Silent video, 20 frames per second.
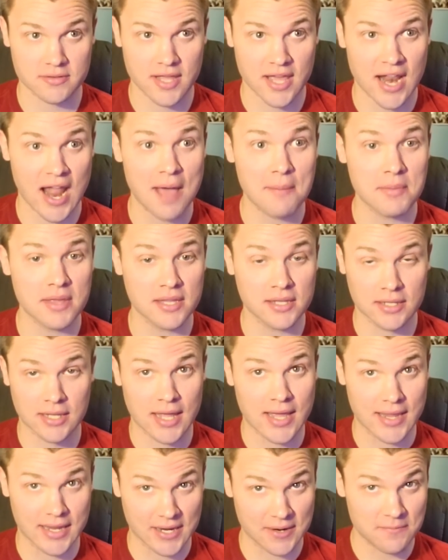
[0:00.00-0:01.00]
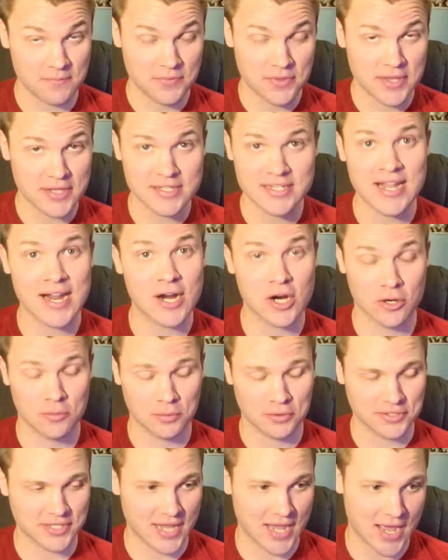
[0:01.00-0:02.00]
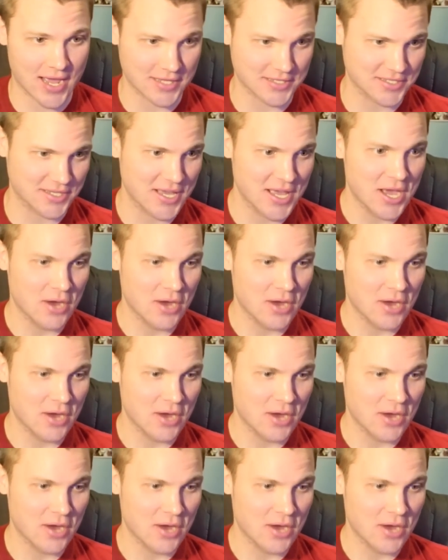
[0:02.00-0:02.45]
And I mean, like, terrible task,